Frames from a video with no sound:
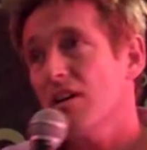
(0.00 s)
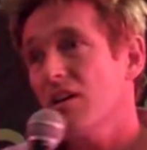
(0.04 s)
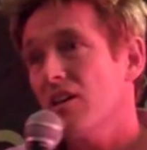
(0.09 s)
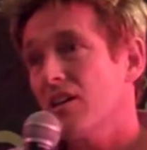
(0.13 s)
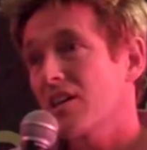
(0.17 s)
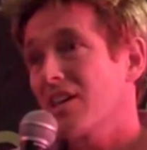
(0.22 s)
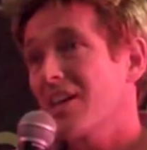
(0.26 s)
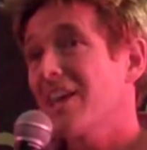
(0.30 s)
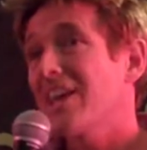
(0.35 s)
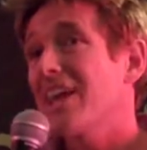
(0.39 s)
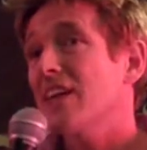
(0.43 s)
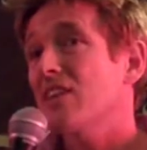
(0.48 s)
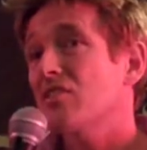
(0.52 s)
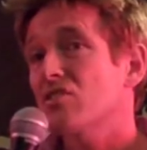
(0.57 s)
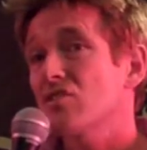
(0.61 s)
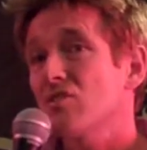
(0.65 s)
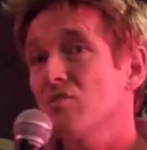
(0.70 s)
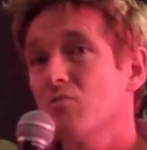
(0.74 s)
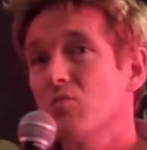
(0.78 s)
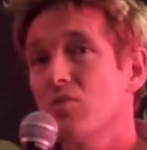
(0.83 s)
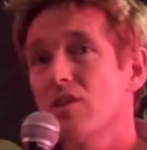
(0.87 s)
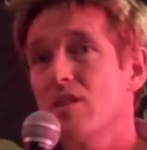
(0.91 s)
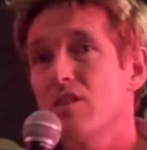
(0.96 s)
a
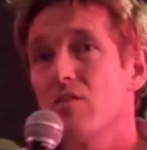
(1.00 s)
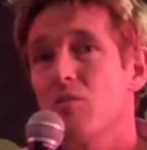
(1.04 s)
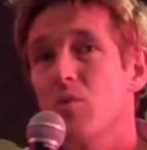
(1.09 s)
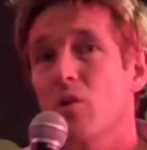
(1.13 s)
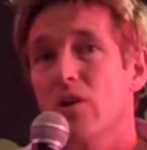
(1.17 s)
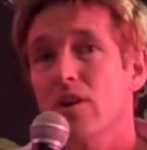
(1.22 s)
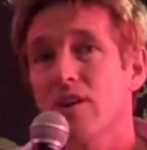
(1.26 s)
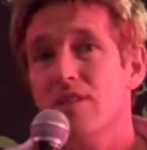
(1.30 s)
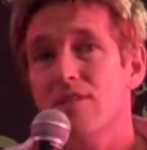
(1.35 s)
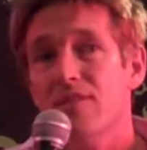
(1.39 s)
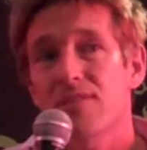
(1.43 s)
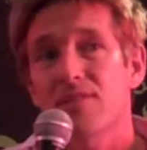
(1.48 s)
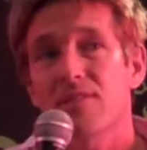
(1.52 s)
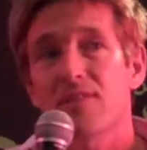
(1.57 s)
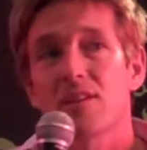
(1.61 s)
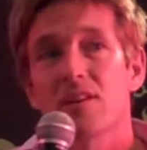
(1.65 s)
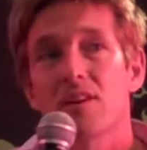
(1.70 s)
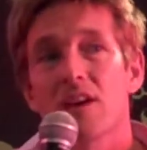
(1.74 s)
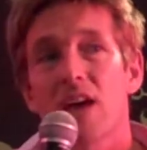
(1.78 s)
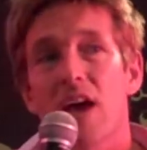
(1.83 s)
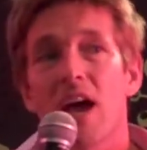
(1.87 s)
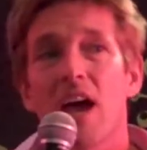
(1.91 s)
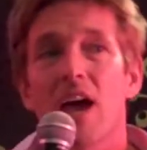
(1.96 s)
connection with What If,
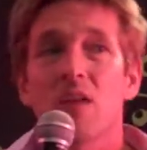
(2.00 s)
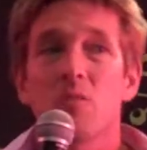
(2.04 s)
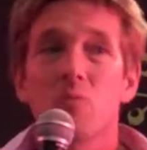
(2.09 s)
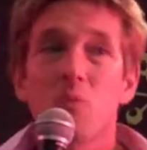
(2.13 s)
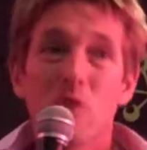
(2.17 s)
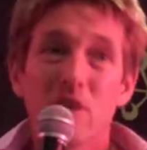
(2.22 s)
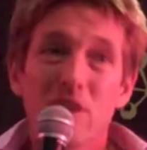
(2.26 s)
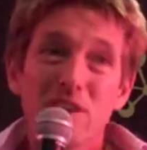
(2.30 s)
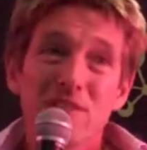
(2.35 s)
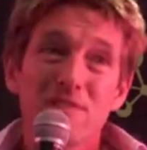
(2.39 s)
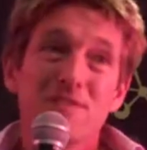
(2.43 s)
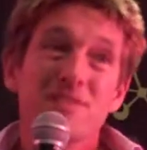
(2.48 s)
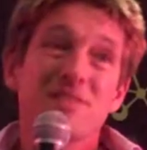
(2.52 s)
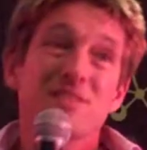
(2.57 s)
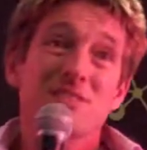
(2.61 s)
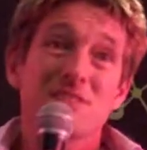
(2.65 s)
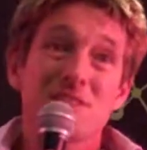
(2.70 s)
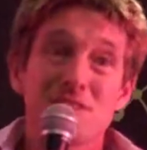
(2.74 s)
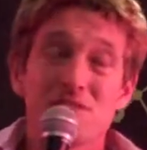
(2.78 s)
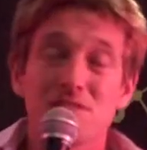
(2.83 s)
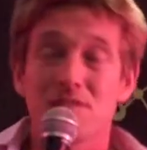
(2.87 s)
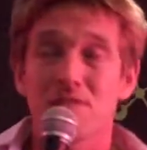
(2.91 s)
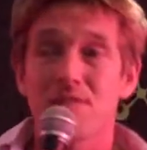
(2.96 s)
and What If
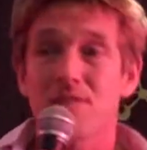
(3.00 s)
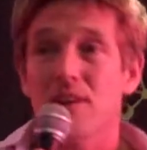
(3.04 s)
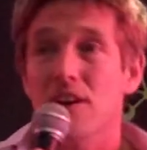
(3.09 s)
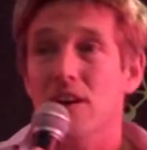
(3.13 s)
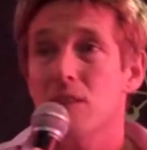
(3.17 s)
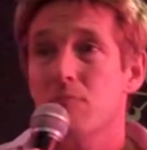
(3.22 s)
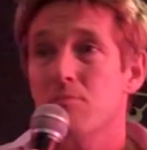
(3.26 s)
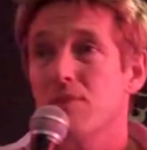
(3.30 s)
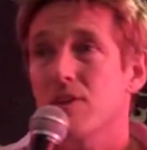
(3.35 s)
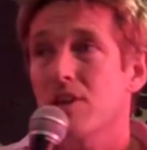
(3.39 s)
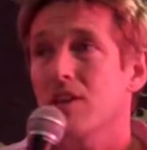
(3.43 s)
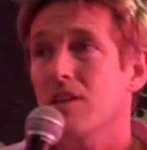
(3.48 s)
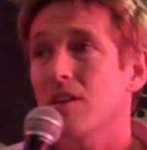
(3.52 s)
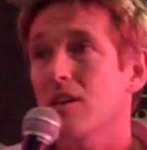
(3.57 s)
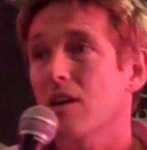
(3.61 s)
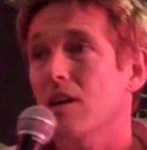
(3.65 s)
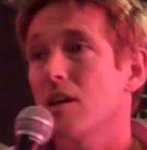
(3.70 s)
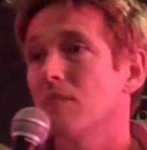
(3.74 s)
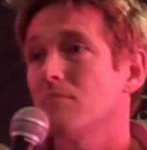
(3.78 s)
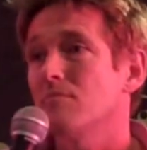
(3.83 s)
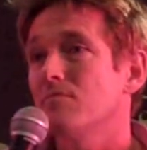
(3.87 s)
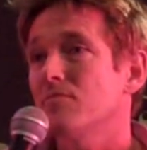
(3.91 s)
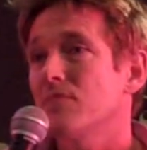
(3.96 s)
is a fairly big
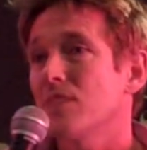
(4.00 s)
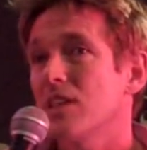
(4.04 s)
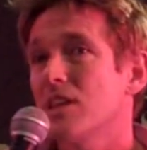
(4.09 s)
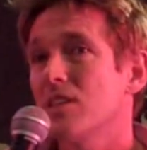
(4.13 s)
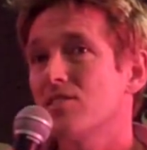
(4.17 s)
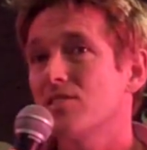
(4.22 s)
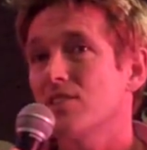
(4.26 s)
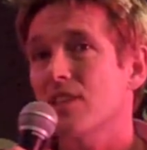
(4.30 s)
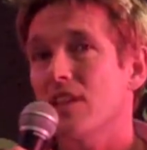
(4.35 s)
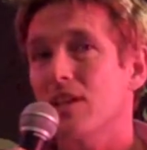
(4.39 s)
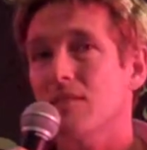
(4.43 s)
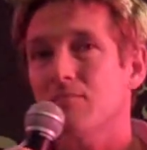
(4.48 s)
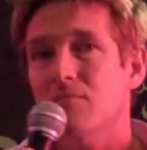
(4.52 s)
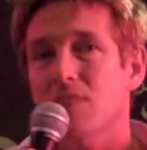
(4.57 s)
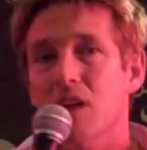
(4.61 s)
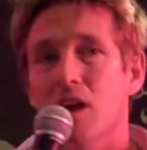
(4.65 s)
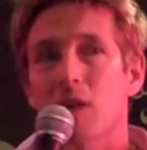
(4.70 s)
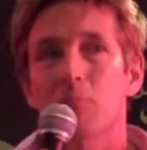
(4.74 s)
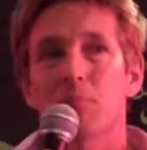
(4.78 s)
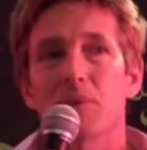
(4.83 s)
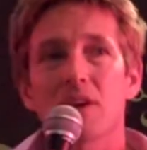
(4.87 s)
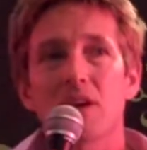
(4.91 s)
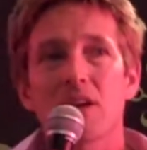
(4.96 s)
um, internet
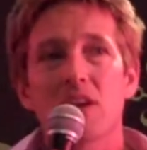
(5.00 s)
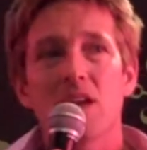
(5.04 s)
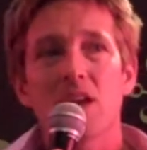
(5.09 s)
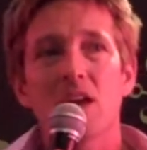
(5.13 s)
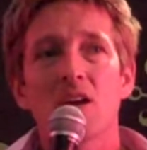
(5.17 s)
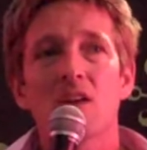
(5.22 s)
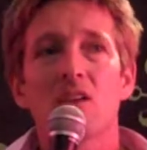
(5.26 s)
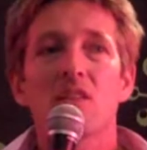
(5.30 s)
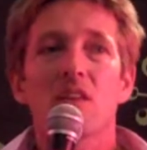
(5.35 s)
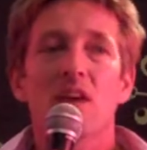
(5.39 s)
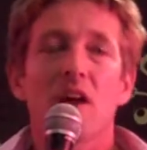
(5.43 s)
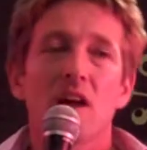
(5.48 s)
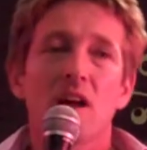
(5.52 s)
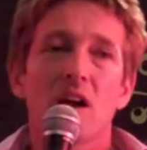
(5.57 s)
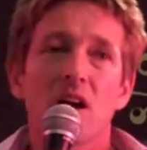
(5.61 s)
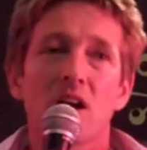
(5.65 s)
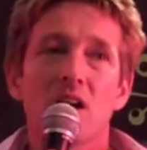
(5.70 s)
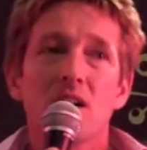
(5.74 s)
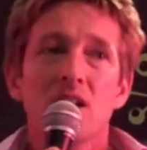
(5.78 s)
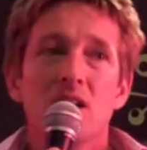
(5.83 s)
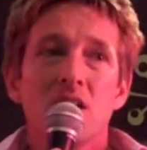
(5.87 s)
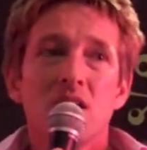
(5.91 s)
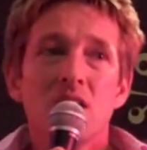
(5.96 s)
company here, and they
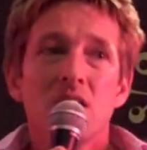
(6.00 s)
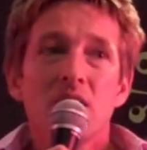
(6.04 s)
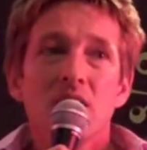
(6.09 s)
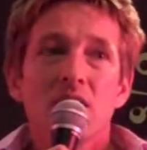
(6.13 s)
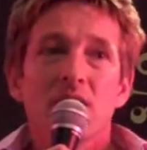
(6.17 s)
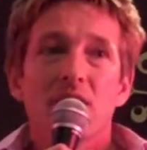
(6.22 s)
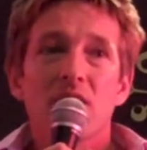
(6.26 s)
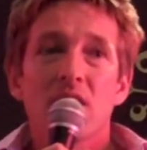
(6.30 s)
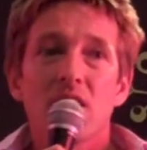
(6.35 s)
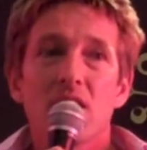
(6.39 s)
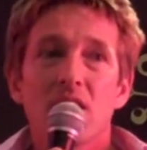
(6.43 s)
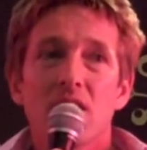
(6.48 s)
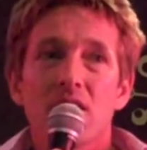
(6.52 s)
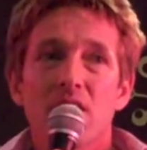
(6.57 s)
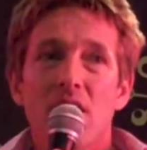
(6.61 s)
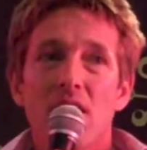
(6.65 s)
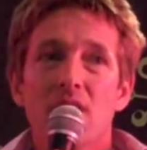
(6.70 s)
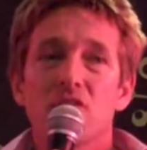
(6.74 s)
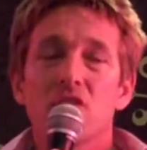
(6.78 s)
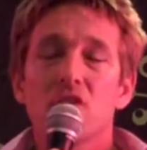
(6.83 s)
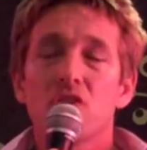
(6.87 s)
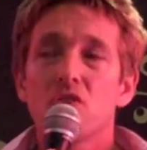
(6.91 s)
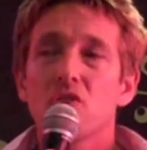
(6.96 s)
are They
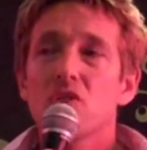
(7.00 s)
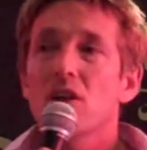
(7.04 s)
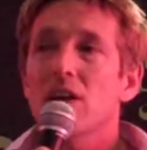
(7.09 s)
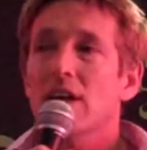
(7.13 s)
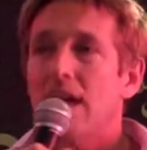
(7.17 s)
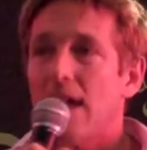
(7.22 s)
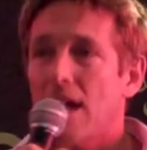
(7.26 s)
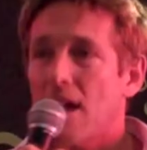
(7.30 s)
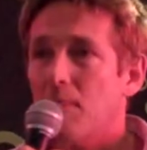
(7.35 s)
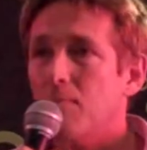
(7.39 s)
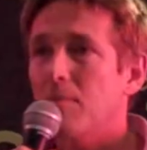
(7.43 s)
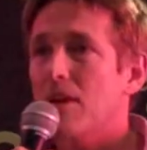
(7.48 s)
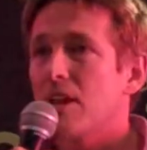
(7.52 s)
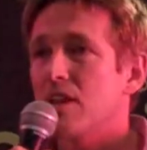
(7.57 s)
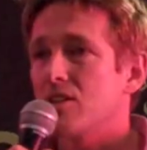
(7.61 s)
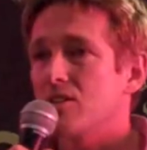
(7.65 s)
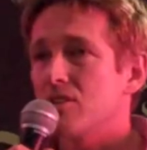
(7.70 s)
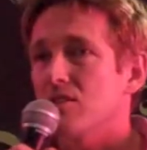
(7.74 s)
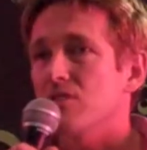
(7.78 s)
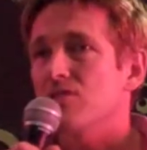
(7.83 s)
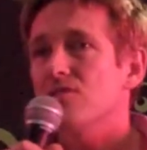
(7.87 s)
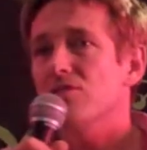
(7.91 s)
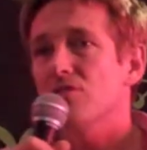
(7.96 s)
have a Google account
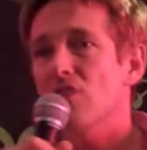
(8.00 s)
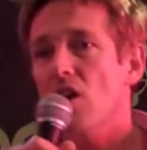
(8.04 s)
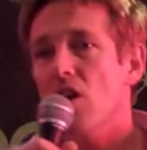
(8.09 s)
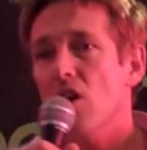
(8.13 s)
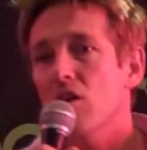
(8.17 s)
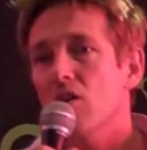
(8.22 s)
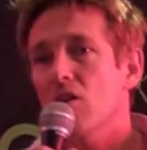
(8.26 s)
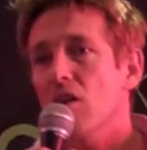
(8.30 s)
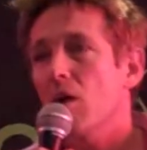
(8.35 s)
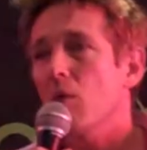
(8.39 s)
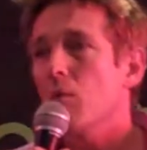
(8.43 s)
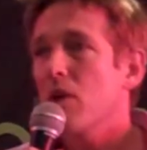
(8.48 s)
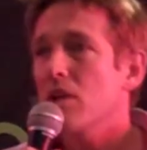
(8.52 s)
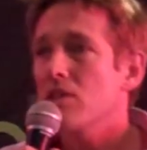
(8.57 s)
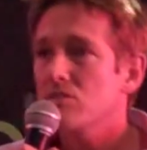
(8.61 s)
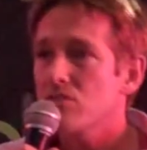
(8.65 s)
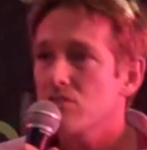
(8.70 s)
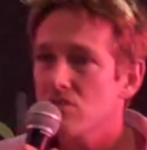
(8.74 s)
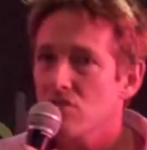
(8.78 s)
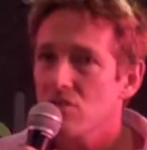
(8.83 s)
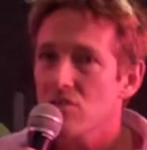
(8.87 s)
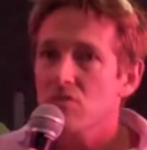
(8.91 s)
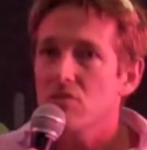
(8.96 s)
manager. So I went
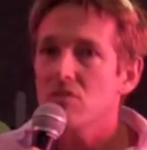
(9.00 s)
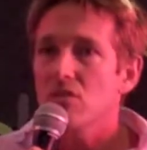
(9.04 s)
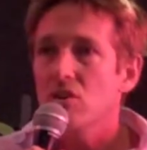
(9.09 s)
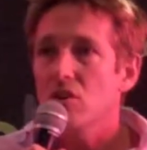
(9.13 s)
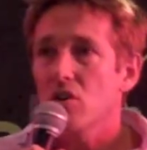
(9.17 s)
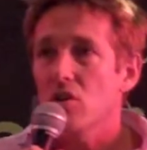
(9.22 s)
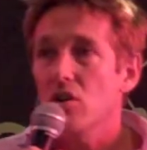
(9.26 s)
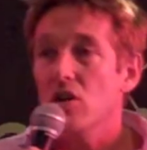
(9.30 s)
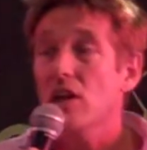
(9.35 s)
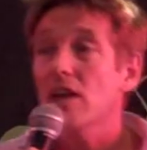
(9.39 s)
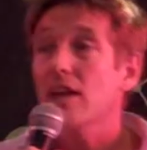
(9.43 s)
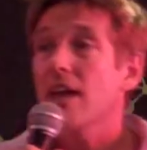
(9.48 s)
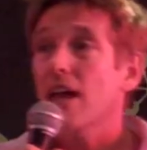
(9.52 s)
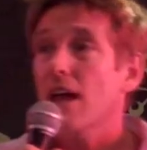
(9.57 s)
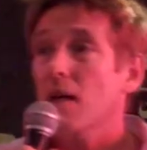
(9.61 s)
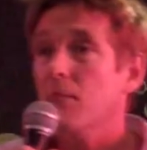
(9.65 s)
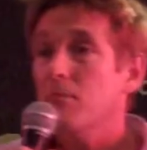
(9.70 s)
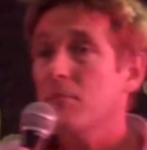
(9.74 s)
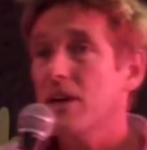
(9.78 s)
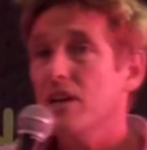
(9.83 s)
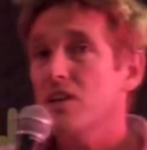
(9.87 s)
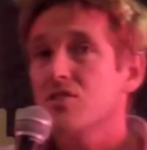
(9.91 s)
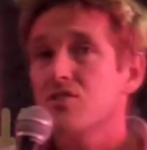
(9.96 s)
to the Google
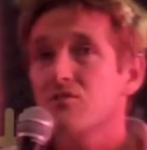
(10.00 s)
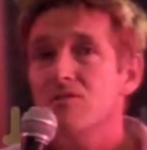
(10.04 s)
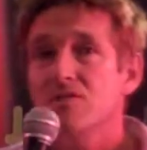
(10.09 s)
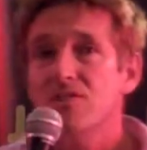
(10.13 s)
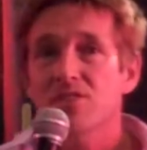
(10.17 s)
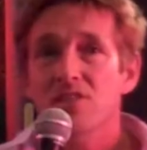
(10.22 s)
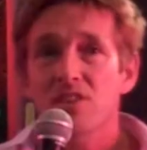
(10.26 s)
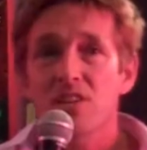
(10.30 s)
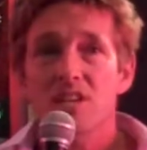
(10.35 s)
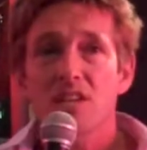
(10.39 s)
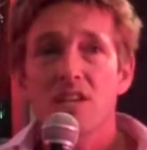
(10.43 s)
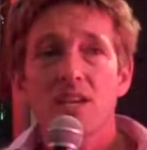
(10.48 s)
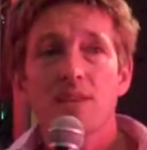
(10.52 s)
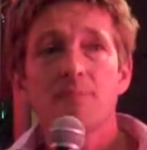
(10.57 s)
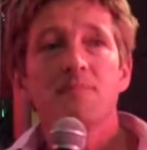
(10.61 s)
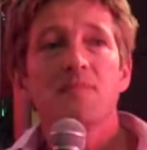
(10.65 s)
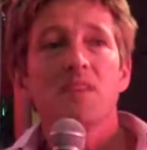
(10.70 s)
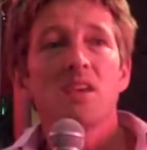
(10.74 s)
account manager in Sydney